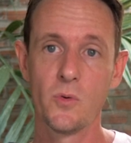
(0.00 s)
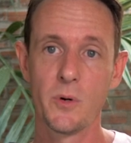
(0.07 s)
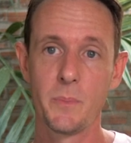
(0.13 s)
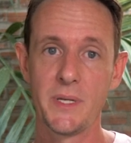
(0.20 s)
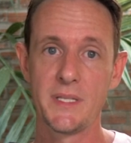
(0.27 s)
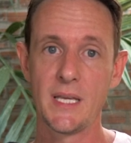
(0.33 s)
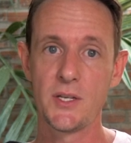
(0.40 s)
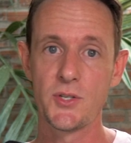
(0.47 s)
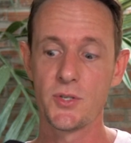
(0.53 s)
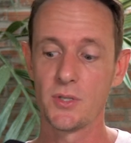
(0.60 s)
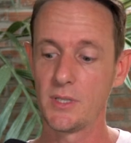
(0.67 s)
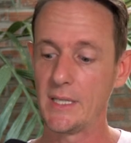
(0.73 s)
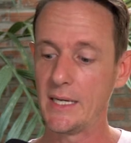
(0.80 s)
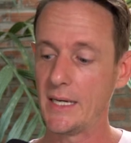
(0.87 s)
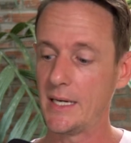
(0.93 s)
or
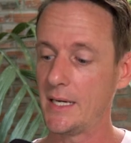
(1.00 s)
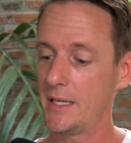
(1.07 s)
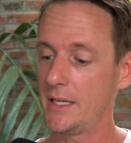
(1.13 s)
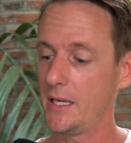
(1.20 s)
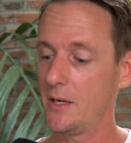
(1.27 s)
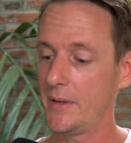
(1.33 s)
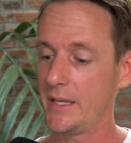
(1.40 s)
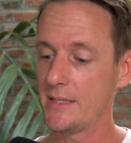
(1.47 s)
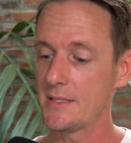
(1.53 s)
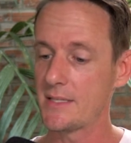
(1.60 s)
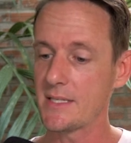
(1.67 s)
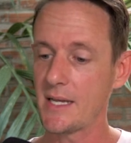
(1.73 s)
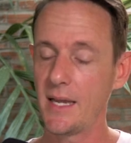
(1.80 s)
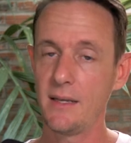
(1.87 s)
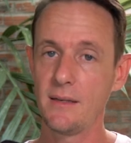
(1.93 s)
potential
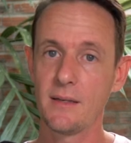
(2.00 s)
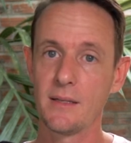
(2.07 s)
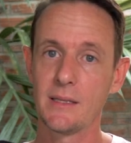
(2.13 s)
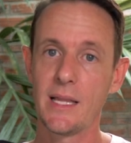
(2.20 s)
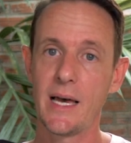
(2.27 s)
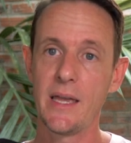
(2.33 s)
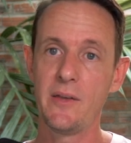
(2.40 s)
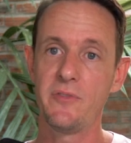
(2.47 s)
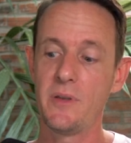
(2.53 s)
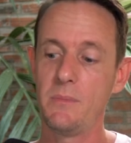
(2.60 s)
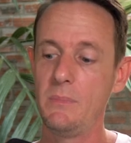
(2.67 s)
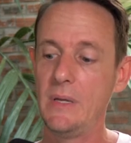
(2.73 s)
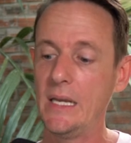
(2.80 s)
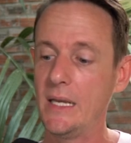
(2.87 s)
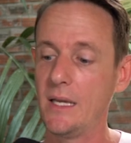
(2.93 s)
insight and life and
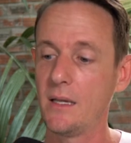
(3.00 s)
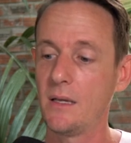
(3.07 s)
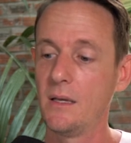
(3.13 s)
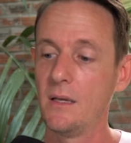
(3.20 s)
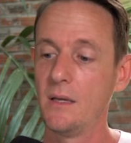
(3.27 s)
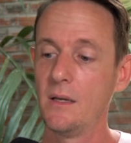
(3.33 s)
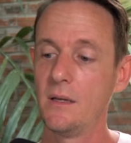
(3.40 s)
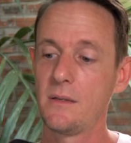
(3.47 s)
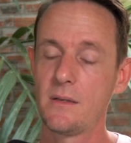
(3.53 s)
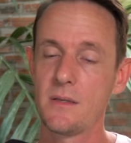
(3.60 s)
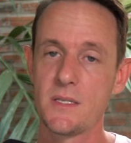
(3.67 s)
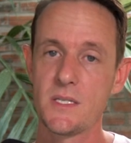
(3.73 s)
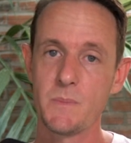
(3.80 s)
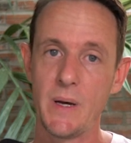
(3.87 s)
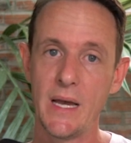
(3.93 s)
meaning
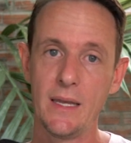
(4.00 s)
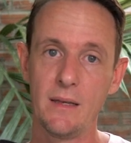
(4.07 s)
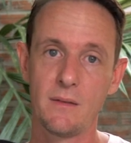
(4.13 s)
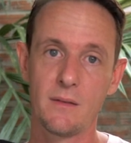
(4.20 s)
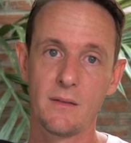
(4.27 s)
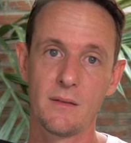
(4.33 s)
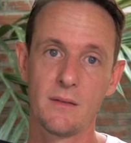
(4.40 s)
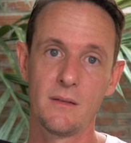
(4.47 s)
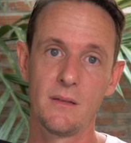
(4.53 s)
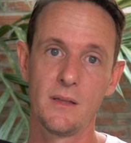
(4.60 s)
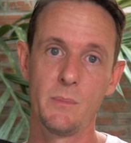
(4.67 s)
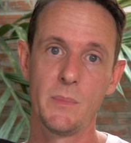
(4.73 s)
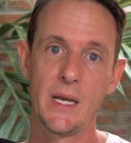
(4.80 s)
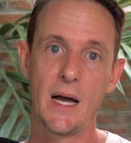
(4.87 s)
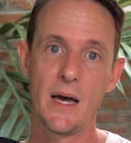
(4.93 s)
despite the
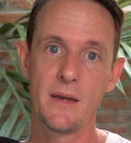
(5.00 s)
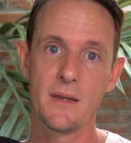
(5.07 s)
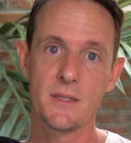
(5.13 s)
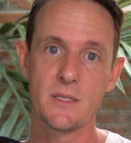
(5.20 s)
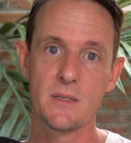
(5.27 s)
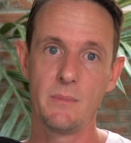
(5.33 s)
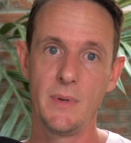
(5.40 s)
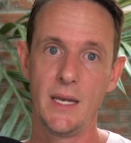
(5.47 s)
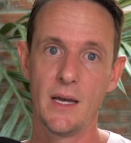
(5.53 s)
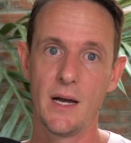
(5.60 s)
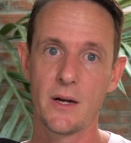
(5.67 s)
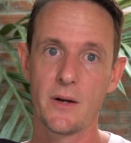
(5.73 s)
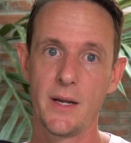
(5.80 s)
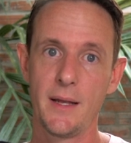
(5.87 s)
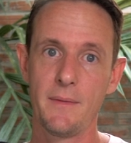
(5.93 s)
monotonous
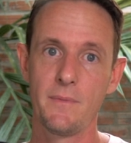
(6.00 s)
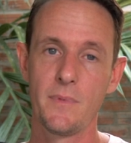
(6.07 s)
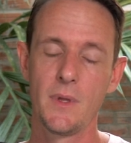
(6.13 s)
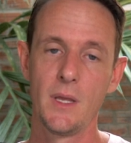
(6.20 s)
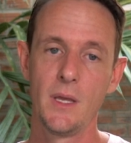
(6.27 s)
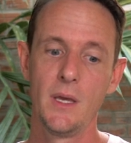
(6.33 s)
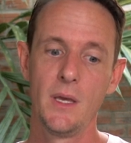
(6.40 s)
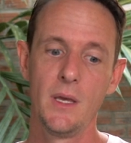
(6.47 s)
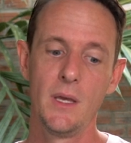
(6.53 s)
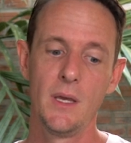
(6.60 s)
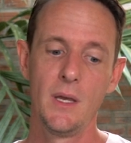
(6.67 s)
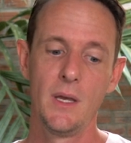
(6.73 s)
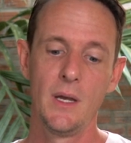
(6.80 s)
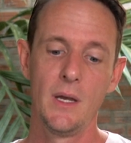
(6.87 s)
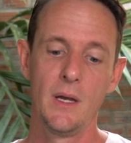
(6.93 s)
mediocrity.
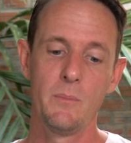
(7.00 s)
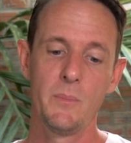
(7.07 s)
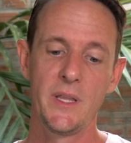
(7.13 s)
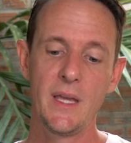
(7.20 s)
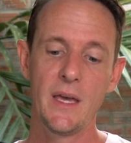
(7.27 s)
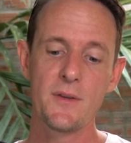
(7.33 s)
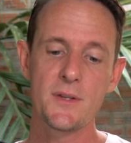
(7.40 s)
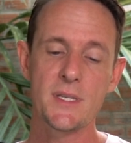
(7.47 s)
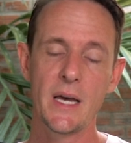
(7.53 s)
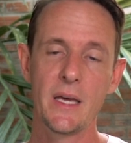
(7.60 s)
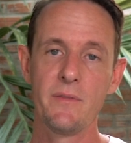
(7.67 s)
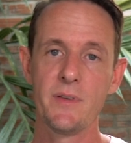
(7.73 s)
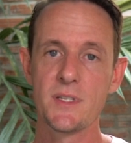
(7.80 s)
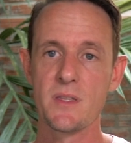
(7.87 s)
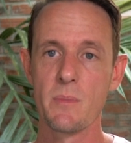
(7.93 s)
But the other side
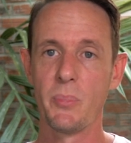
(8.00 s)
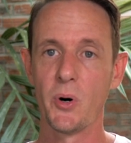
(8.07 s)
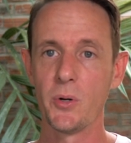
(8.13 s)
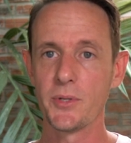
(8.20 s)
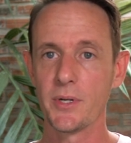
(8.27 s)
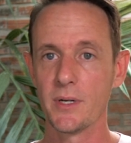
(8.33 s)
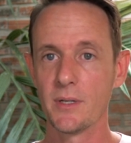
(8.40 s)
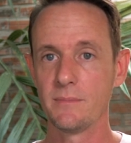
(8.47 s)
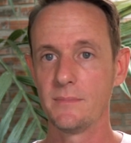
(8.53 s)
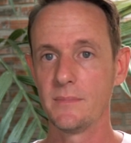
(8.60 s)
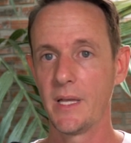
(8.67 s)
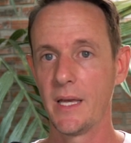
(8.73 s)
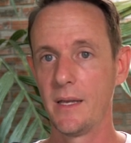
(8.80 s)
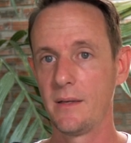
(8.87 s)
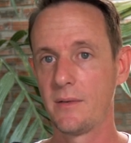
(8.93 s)
of it is the boulder.
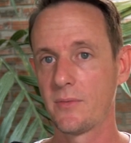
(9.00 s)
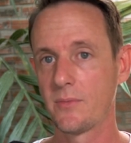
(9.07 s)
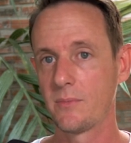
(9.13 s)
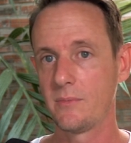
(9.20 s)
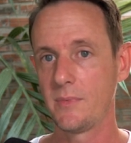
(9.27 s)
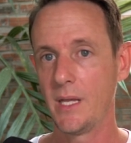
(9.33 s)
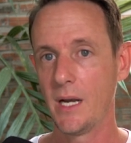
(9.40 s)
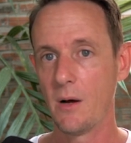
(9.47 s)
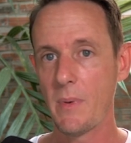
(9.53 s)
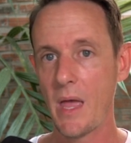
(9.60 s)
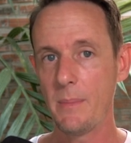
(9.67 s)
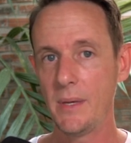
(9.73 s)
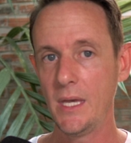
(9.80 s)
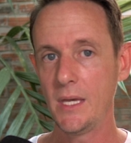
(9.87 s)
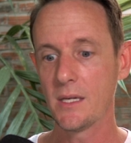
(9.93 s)
And,
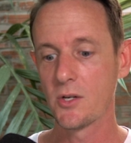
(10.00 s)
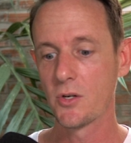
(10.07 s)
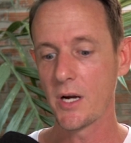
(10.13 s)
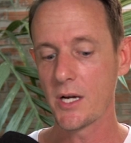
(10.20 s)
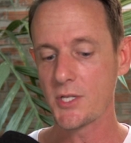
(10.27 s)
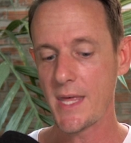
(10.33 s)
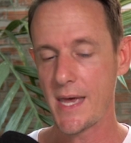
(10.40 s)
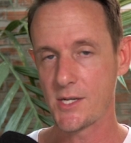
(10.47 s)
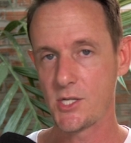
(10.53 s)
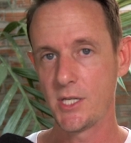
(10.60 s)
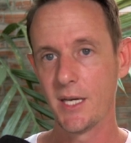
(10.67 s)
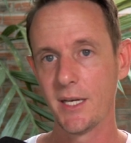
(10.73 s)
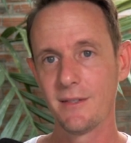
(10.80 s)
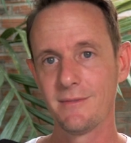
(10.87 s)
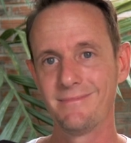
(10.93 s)
maybe he can crush that
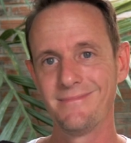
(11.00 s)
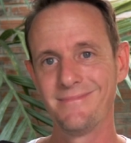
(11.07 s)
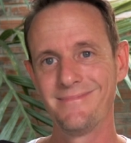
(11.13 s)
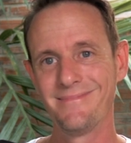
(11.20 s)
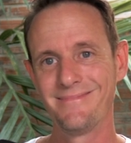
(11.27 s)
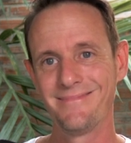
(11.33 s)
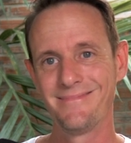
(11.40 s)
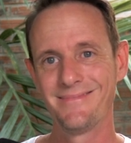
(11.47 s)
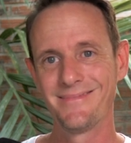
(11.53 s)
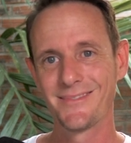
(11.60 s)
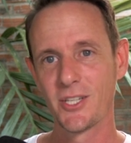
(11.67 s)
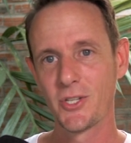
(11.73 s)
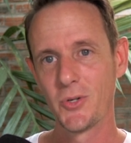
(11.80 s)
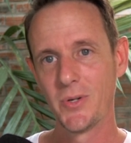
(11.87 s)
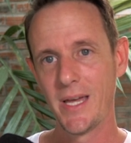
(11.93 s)
shit
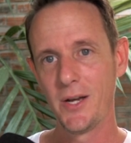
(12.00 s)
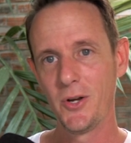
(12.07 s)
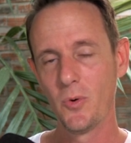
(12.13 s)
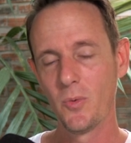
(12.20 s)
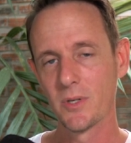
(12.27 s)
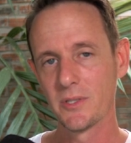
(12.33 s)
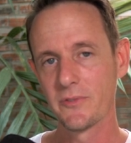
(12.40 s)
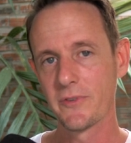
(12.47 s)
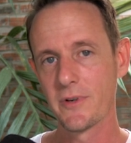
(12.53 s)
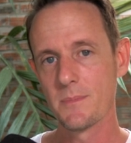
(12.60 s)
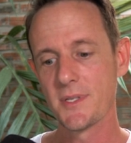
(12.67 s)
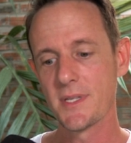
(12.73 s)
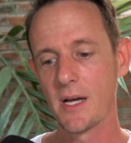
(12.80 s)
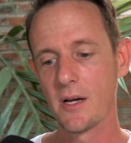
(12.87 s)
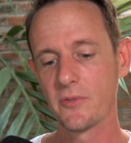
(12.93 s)
and create a new world for
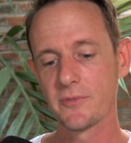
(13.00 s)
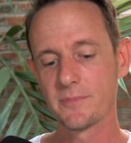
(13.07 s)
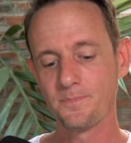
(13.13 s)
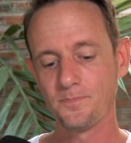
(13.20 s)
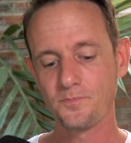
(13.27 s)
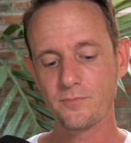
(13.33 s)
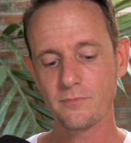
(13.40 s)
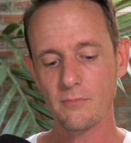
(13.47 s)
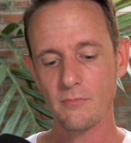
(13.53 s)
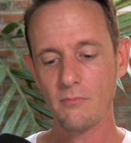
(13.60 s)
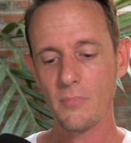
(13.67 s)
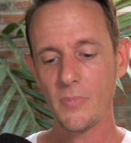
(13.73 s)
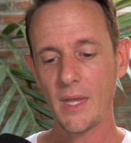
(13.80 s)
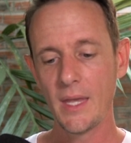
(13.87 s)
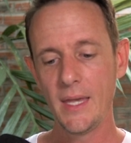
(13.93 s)
himself.
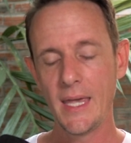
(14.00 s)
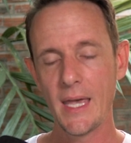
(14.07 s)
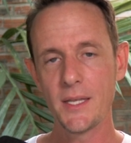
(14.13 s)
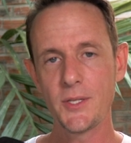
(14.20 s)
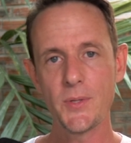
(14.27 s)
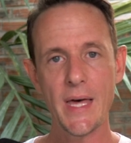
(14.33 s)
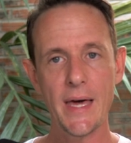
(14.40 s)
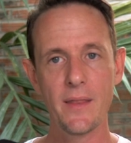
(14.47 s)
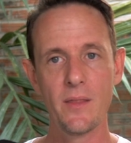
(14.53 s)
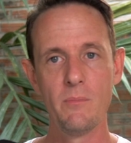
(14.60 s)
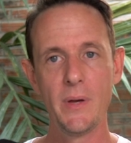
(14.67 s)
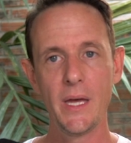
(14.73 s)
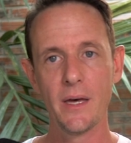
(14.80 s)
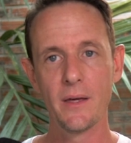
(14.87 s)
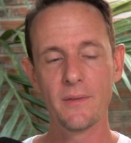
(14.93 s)
He can't do that in the
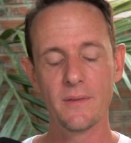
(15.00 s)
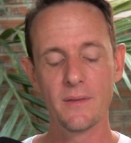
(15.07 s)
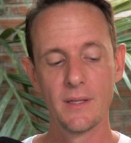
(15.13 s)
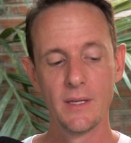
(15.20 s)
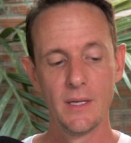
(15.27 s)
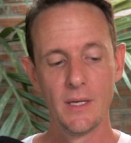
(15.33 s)
myth,